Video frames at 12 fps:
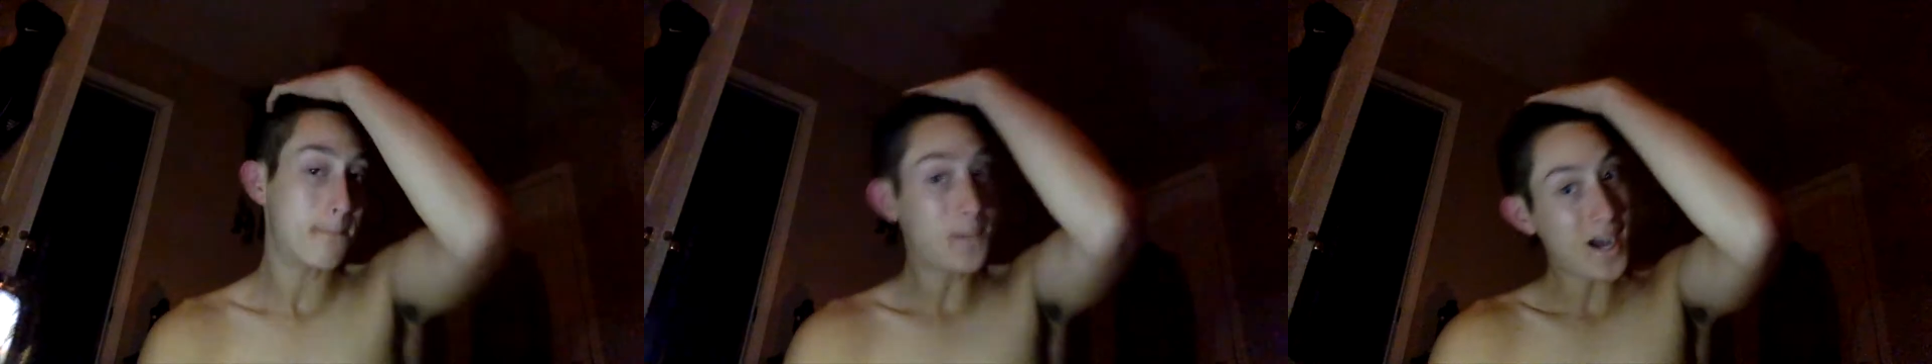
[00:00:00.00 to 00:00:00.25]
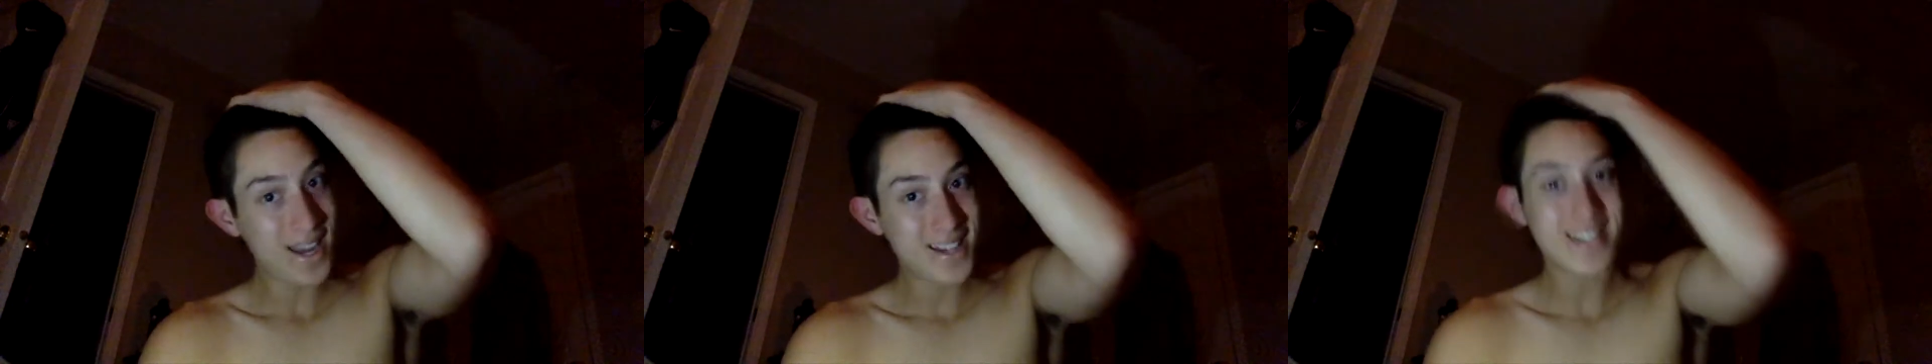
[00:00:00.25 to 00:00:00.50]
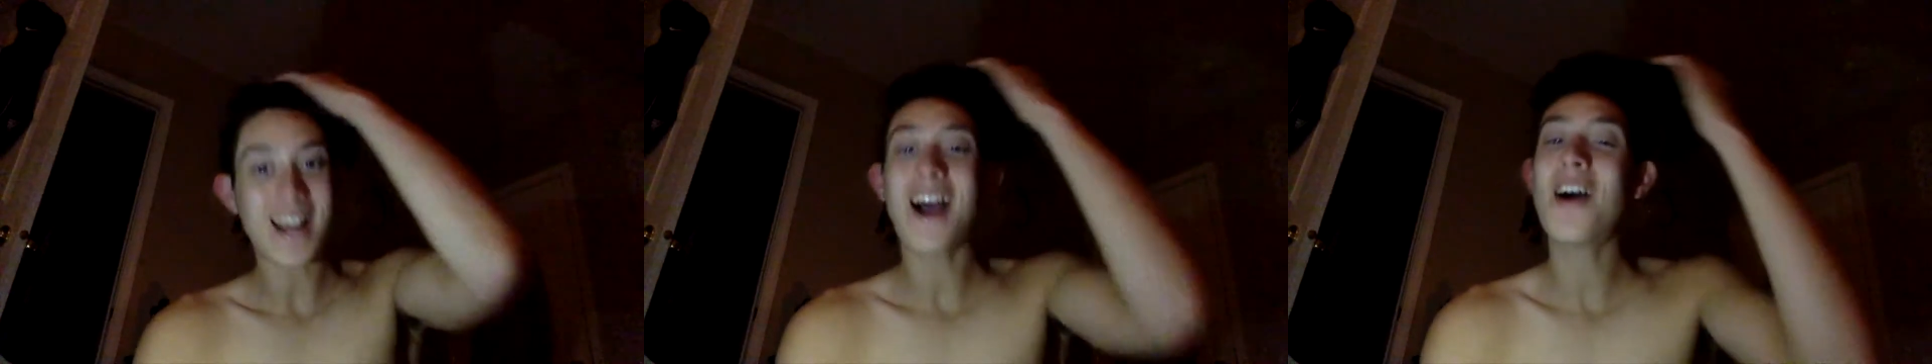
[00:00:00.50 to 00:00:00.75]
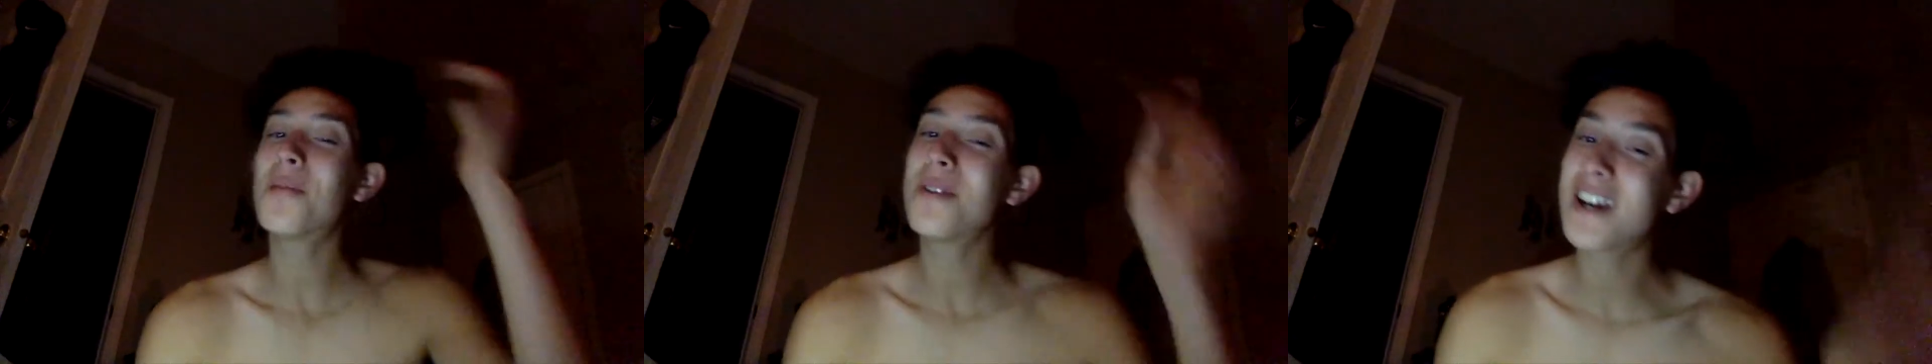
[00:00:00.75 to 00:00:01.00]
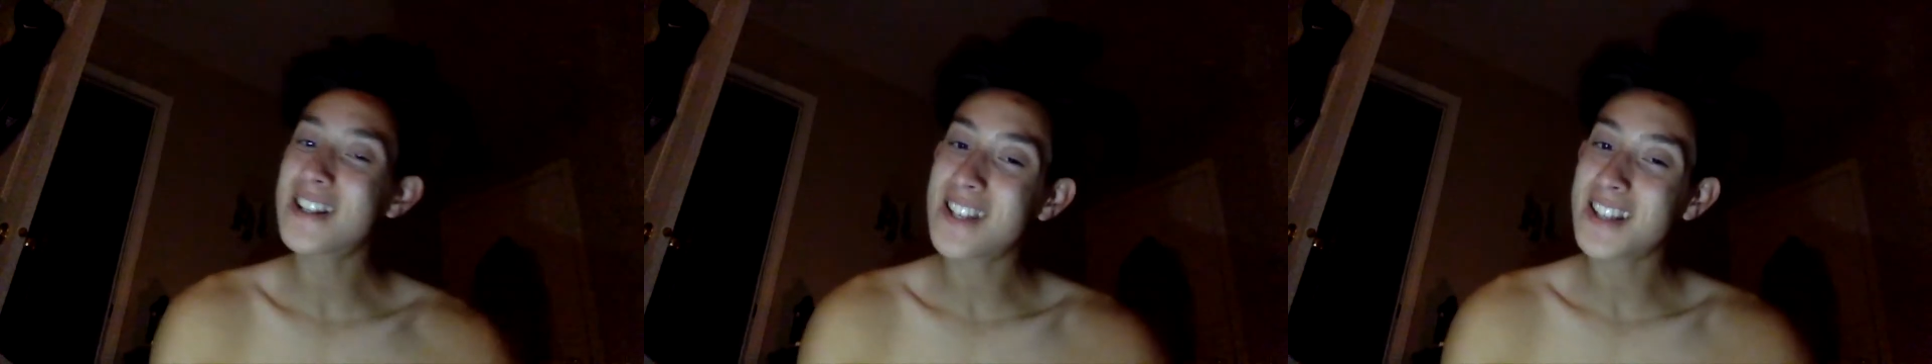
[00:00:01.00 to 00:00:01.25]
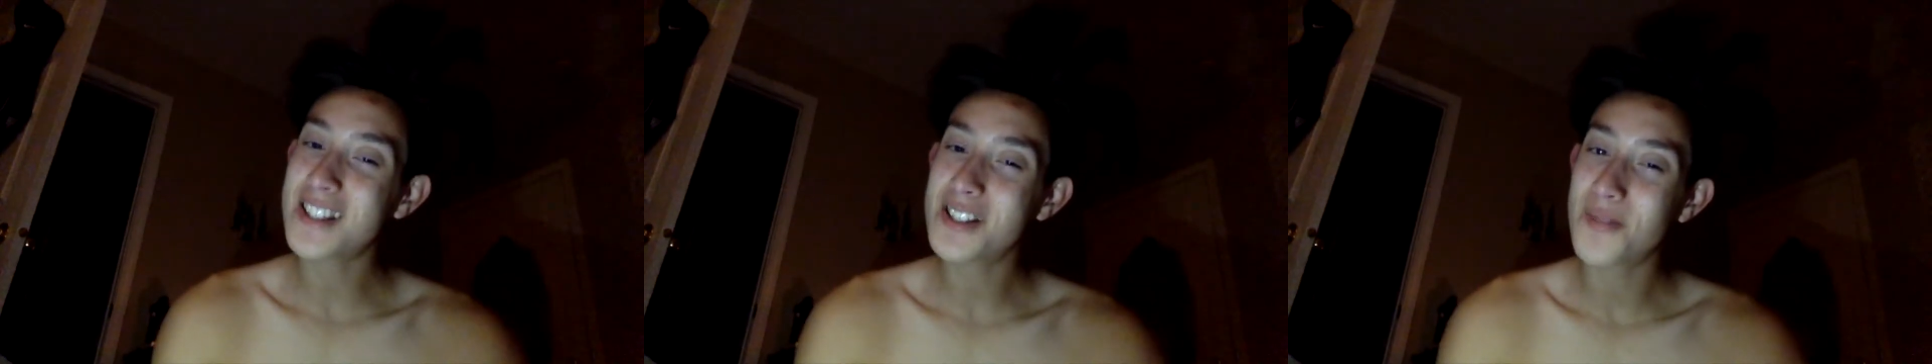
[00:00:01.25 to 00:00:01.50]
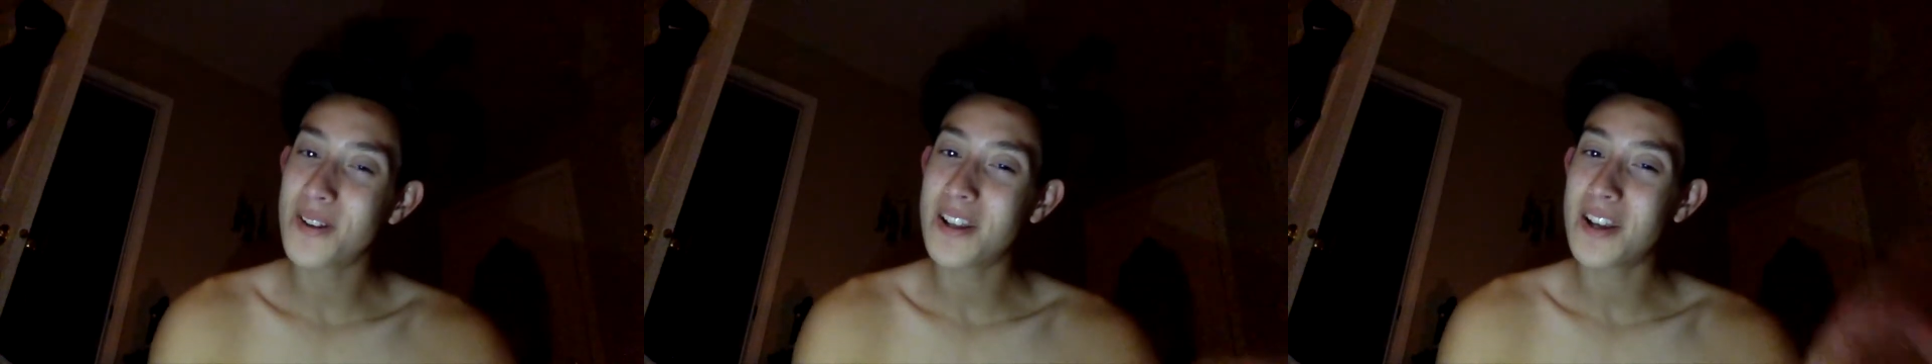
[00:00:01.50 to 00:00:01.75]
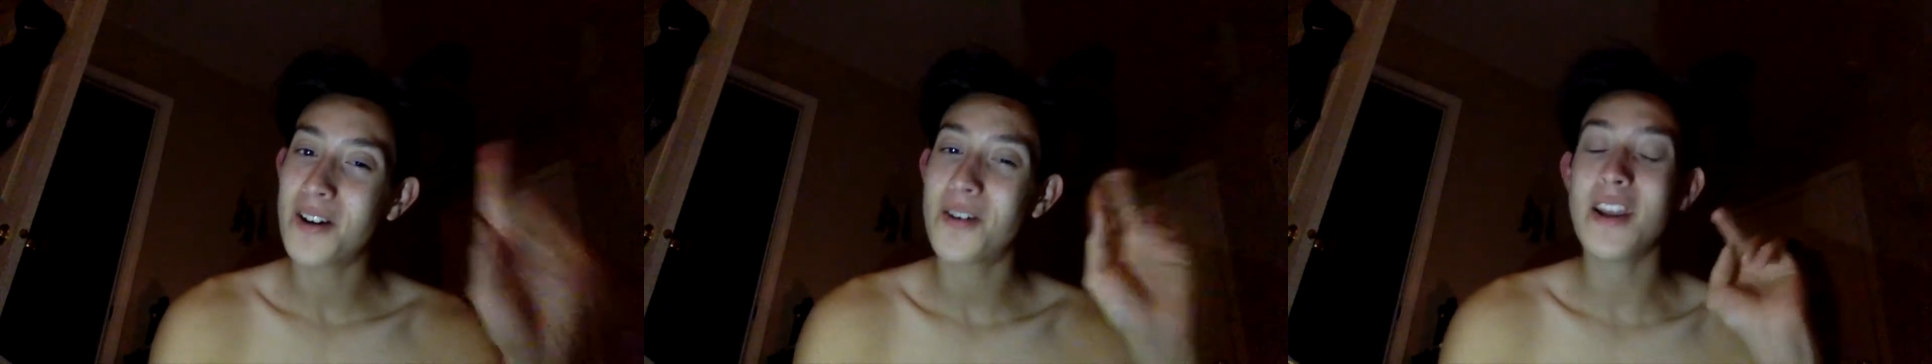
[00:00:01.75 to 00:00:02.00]
But I hope you guys liked this
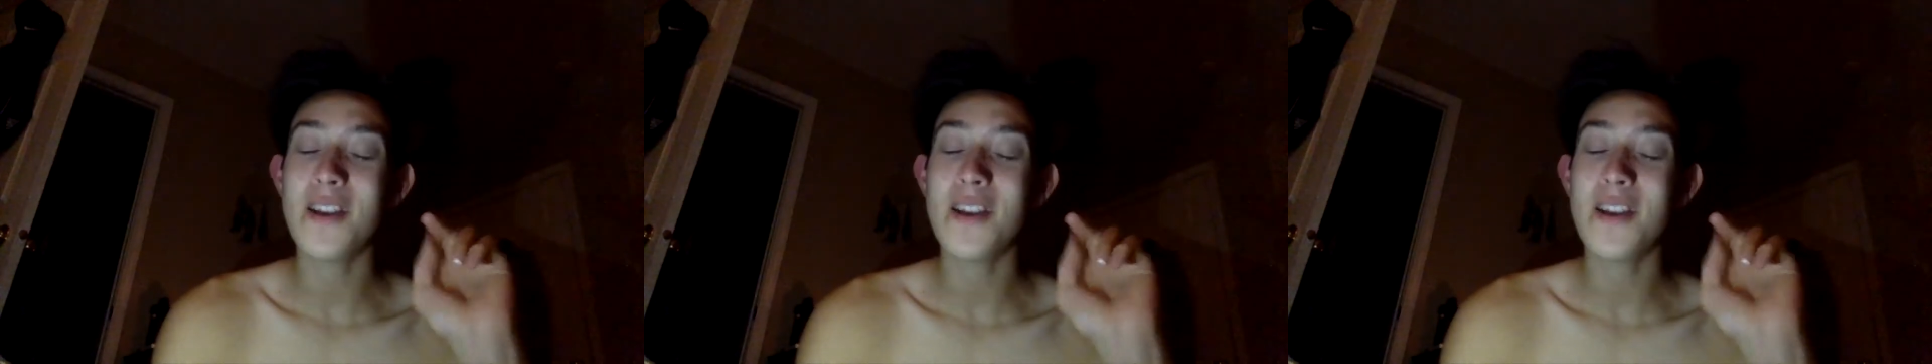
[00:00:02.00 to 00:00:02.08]
video.